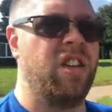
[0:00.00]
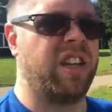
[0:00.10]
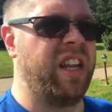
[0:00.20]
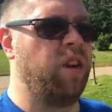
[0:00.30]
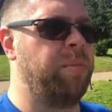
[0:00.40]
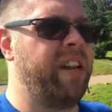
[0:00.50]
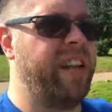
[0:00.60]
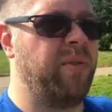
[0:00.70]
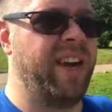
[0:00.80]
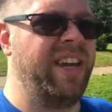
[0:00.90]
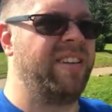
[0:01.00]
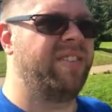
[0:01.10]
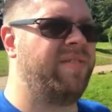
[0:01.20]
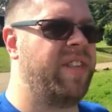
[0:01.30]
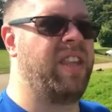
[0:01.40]
You get a little bit of leeway,
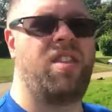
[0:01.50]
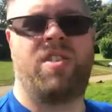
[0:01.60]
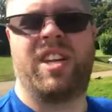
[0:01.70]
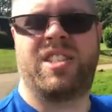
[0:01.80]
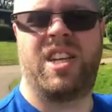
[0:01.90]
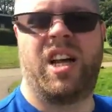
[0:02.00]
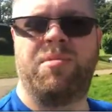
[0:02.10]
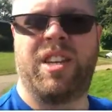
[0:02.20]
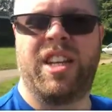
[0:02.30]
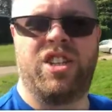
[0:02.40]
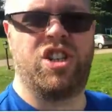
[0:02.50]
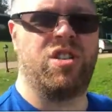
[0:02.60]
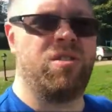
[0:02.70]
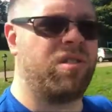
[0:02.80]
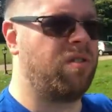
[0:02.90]
in 3 years' time, you get to
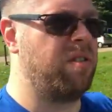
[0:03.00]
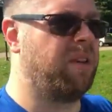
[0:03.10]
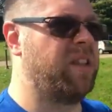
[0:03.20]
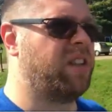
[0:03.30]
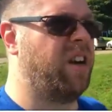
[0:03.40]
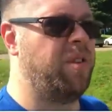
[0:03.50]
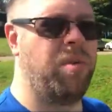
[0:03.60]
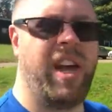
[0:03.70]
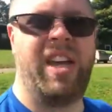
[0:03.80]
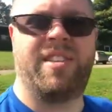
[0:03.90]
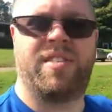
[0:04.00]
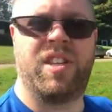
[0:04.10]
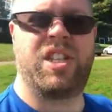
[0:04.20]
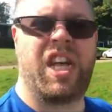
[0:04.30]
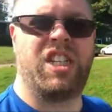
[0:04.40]
choose 3 months either way
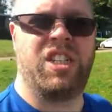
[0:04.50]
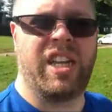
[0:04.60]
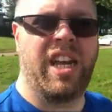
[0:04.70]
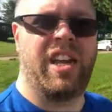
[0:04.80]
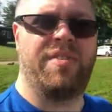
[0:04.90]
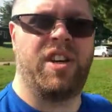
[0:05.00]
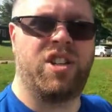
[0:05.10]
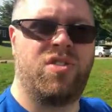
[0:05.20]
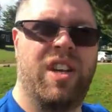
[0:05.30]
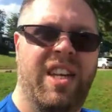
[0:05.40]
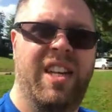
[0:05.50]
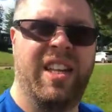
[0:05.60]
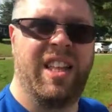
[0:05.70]
of your staging date, anniversary,